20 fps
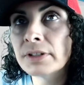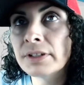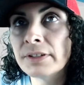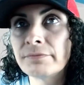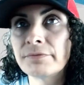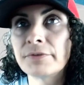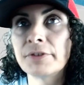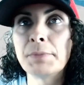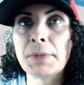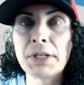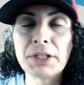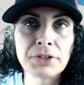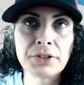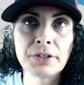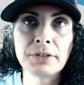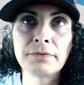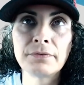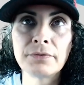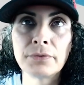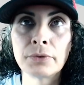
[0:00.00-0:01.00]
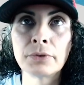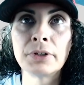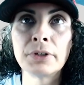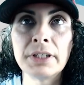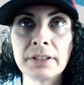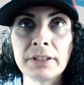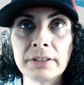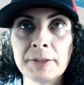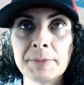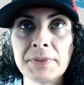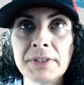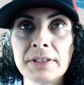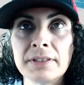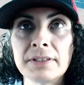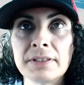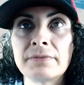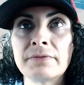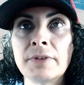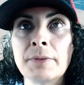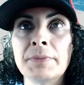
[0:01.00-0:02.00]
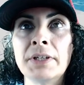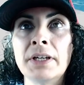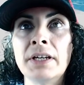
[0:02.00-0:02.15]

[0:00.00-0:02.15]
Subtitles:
information for eclipses from the